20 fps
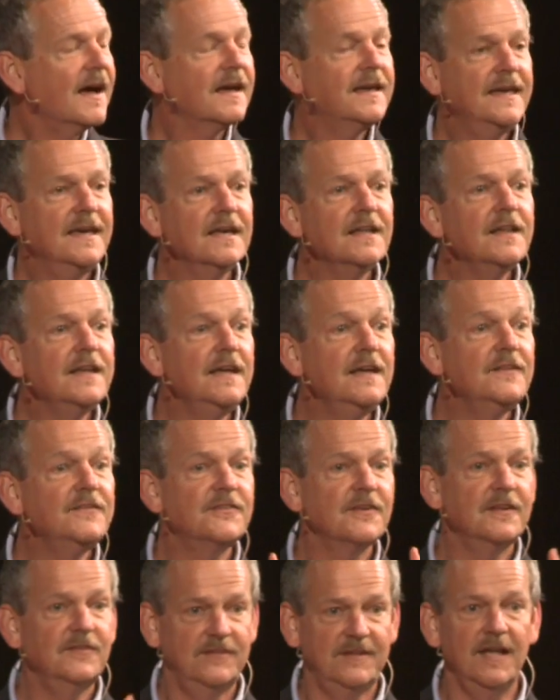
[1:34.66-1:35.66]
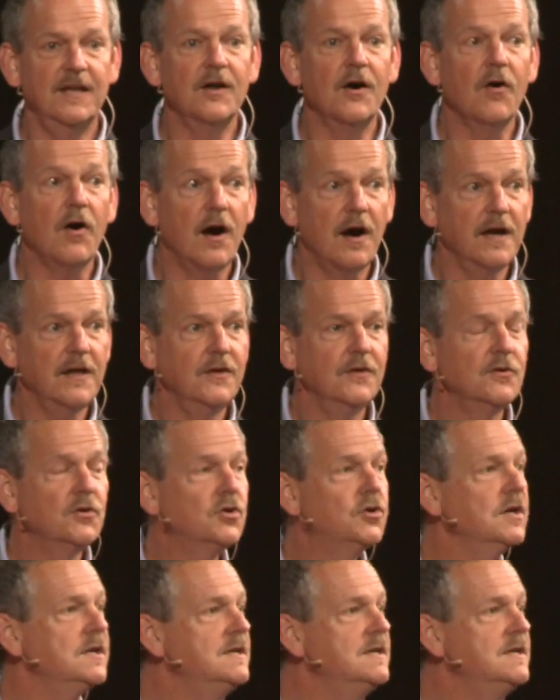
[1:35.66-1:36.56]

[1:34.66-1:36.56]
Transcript: Achilles, Zeno argued,